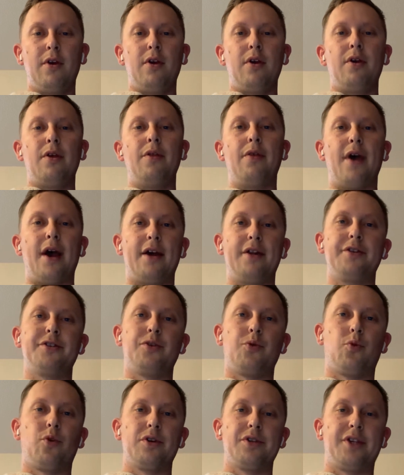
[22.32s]
That is the
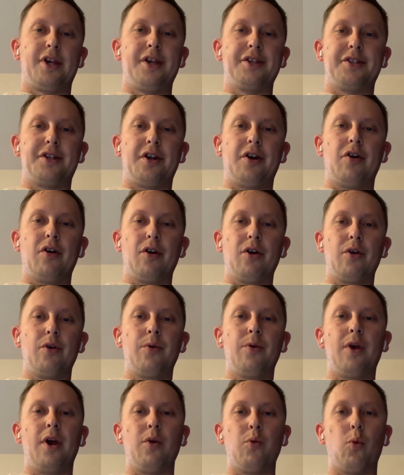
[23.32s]
worst case scenario,
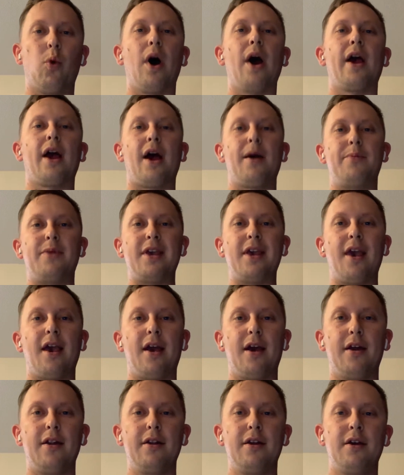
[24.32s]
and why I
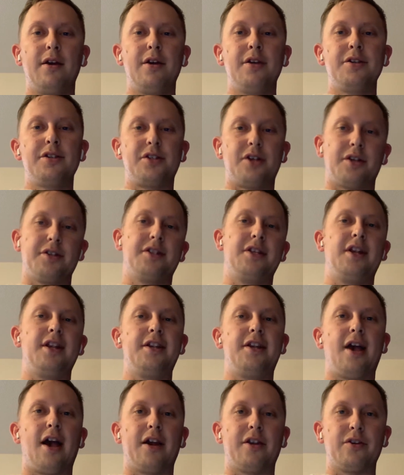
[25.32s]
began Sun City
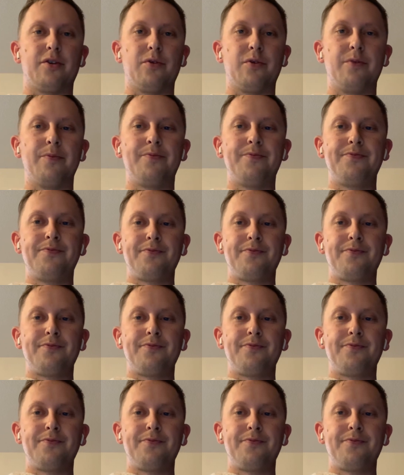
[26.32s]
Tactical